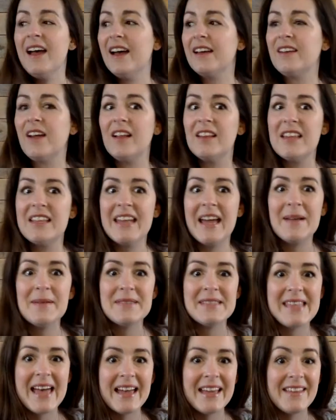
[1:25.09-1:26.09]
And I'll
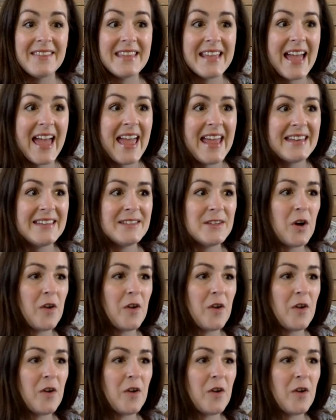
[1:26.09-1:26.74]
announce that at the end